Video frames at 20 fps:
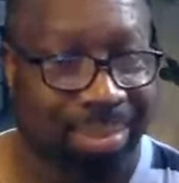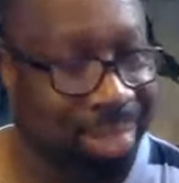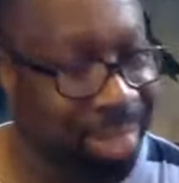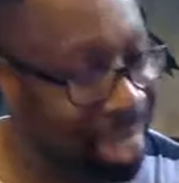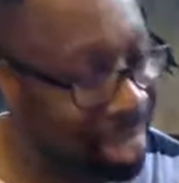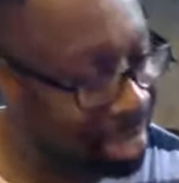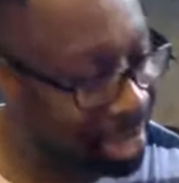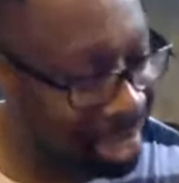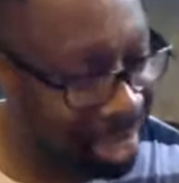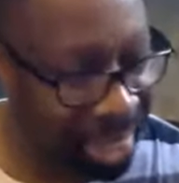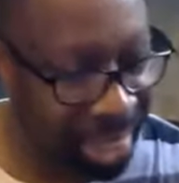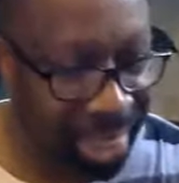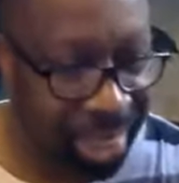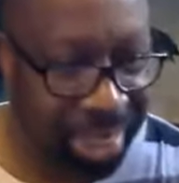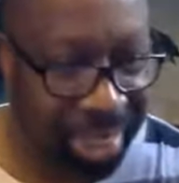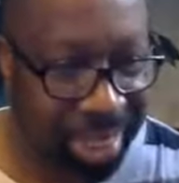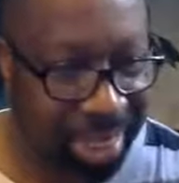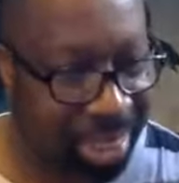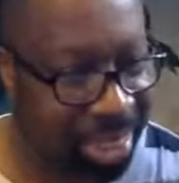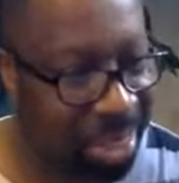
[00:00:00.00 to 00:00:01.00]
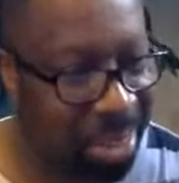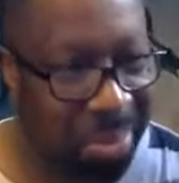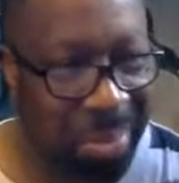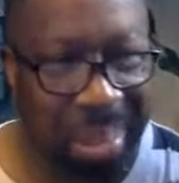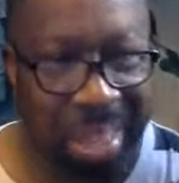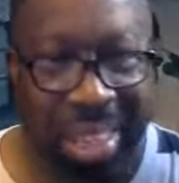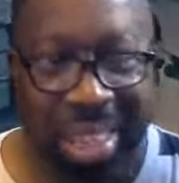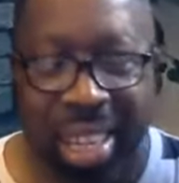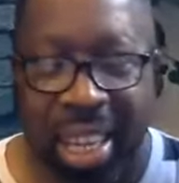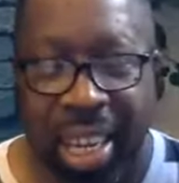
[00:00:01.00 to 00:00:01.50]
Yes, it is. It's going to
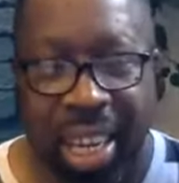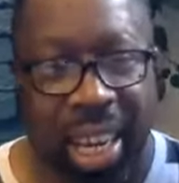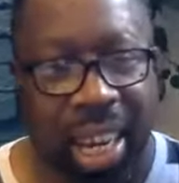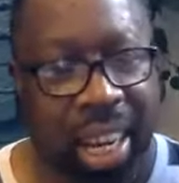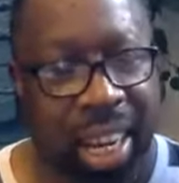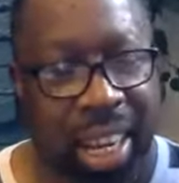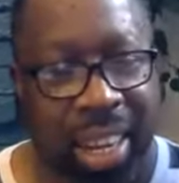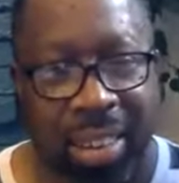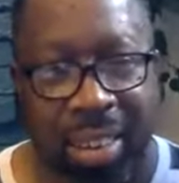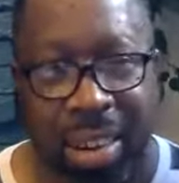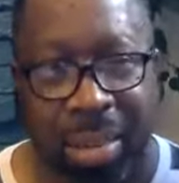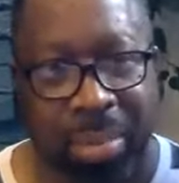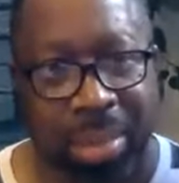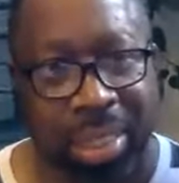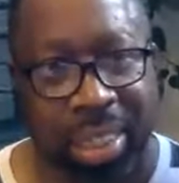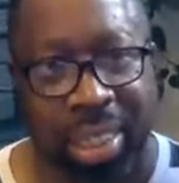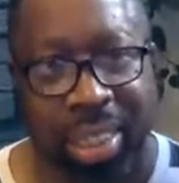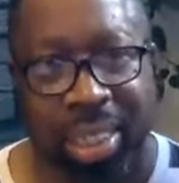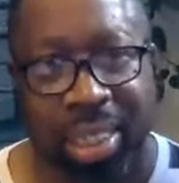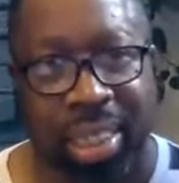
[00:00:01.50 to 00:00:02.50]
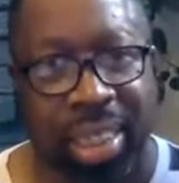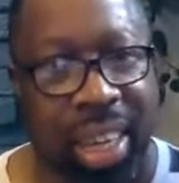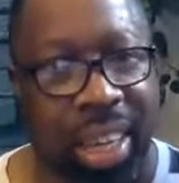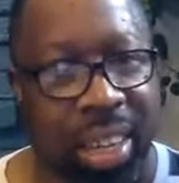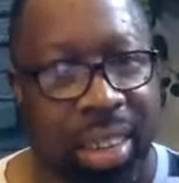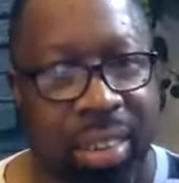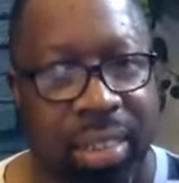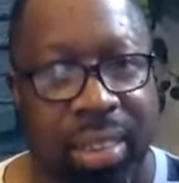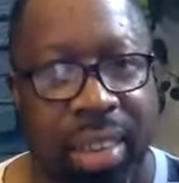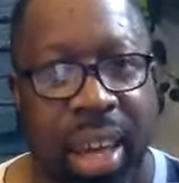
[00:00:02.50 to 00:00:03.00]
be an incredible season.
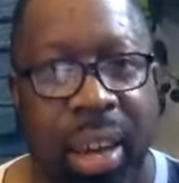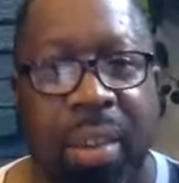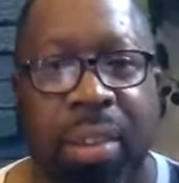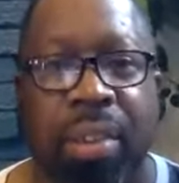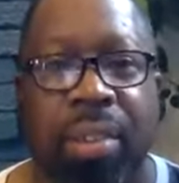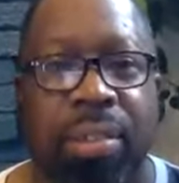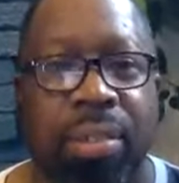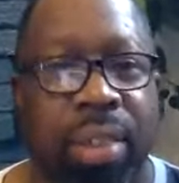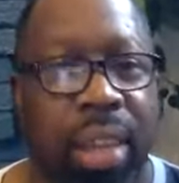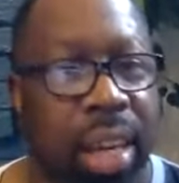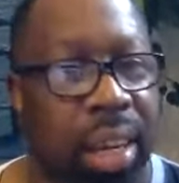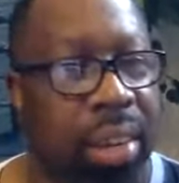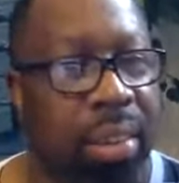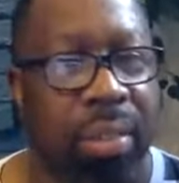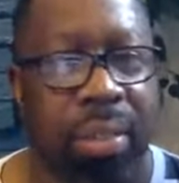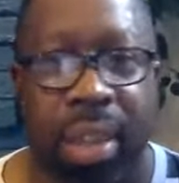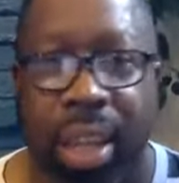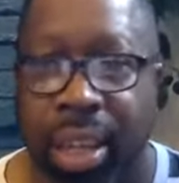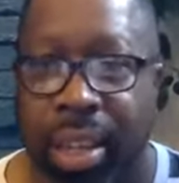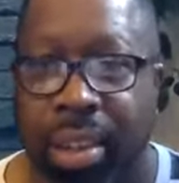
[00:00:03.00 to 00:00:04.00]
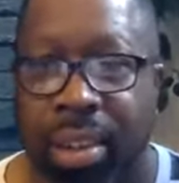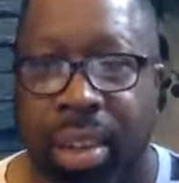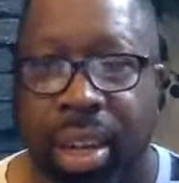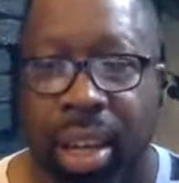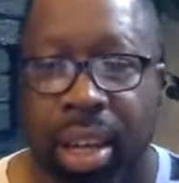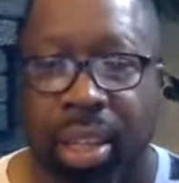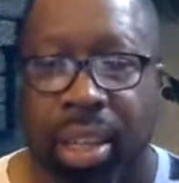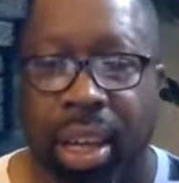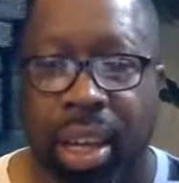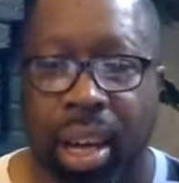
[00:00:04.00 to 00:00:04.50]
Thank you, thank you, thank you, thank you.
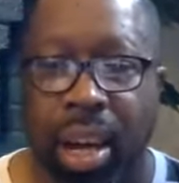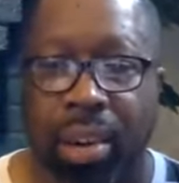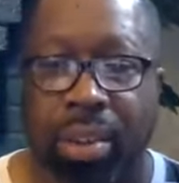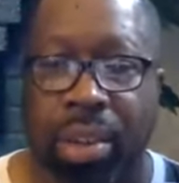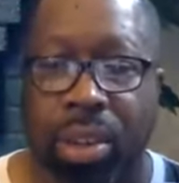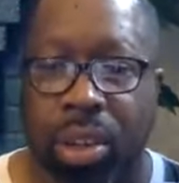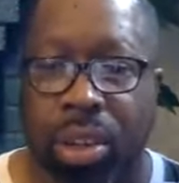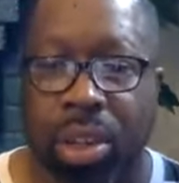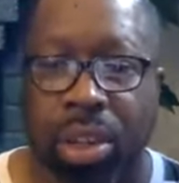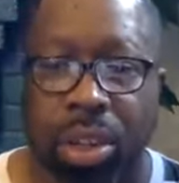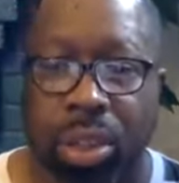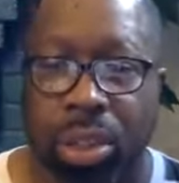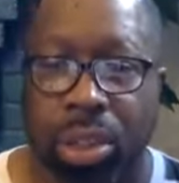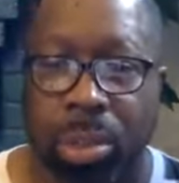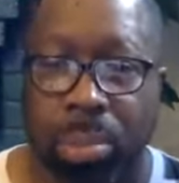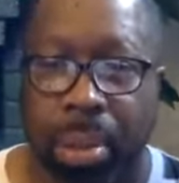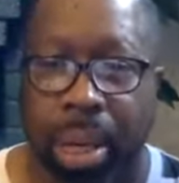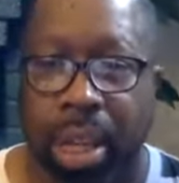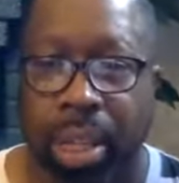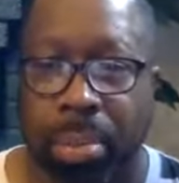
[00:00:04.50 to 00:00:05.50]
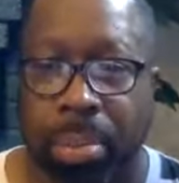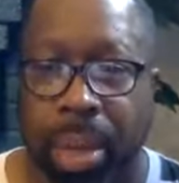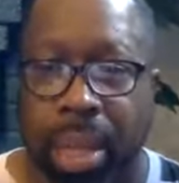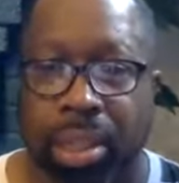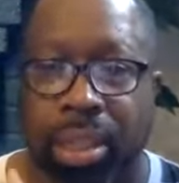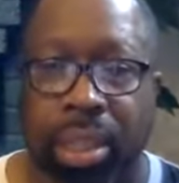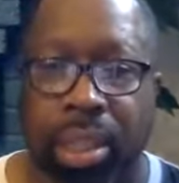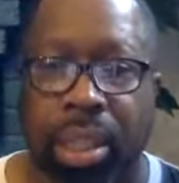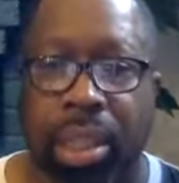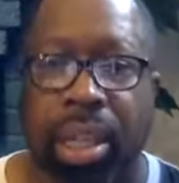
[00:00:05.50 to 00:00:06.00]
Thank you. Go to YouTube page,
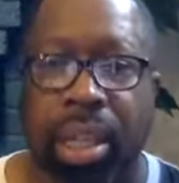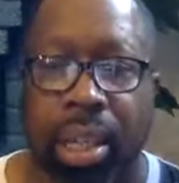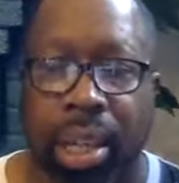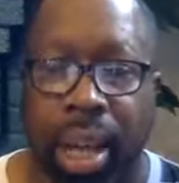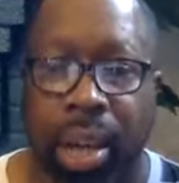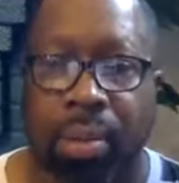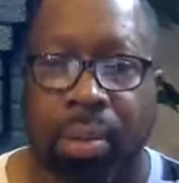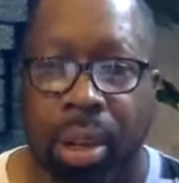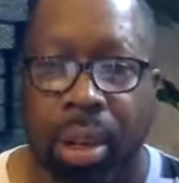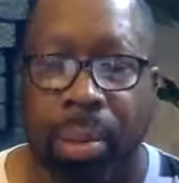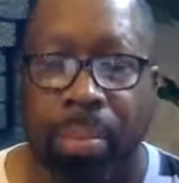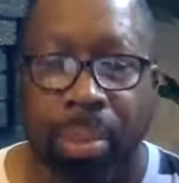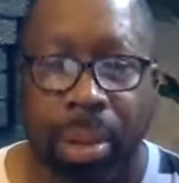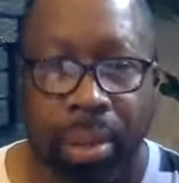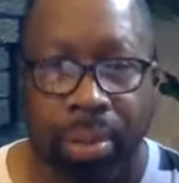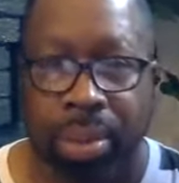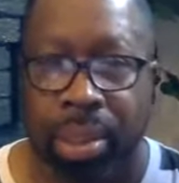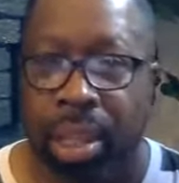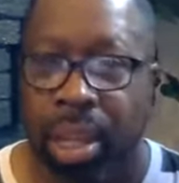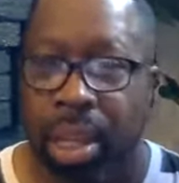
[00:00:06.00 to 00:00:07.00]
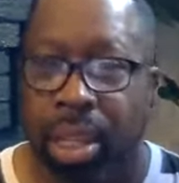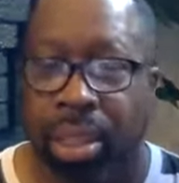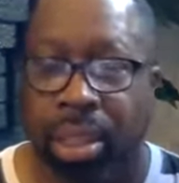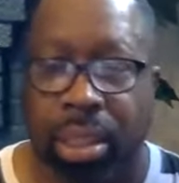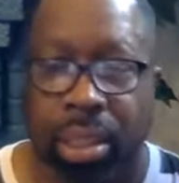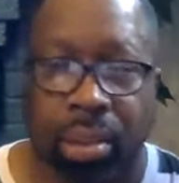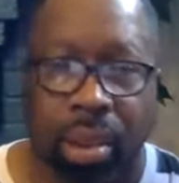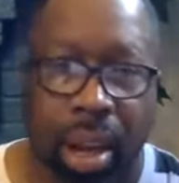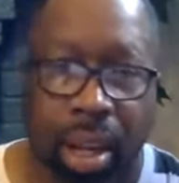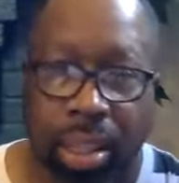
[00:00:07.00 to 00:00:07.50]
Pastor G at Network of Believers.
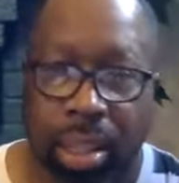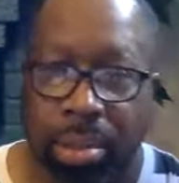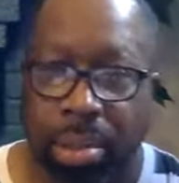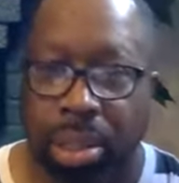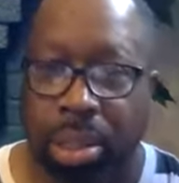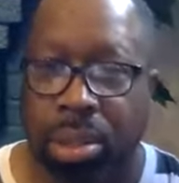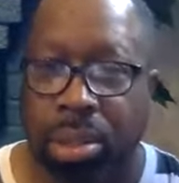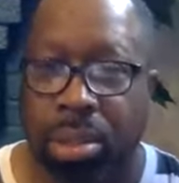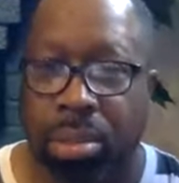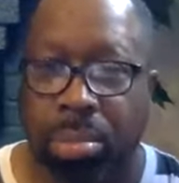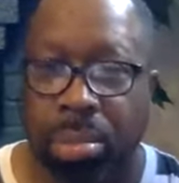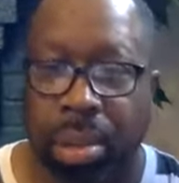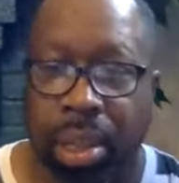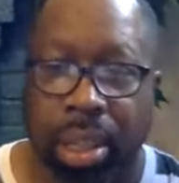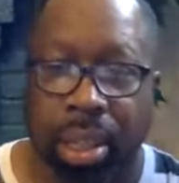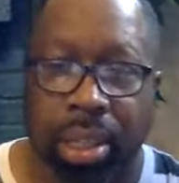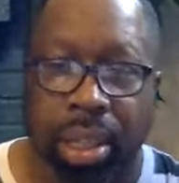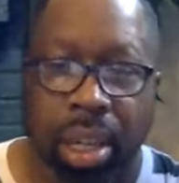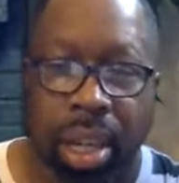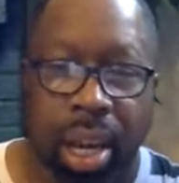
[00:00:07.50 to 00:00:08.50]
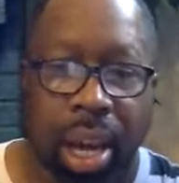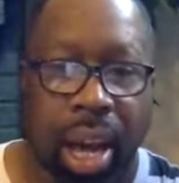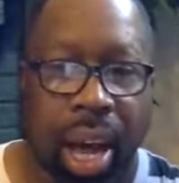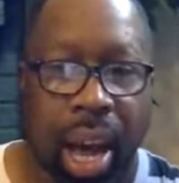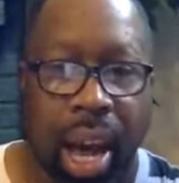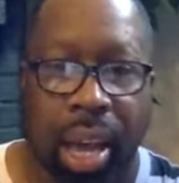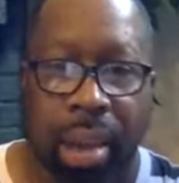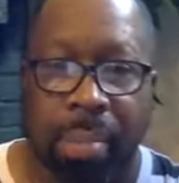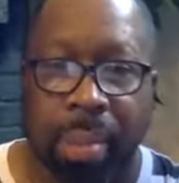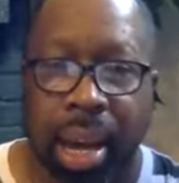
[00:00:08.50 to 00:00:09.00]
Subscribe to the YouTube page.
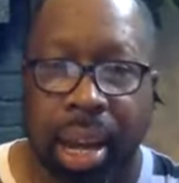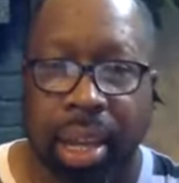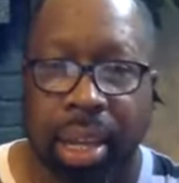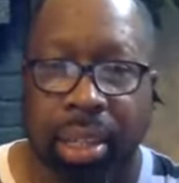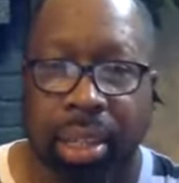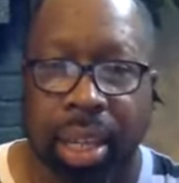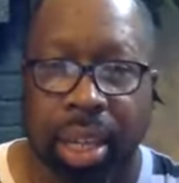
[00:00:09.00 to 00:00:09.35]
I am out of here.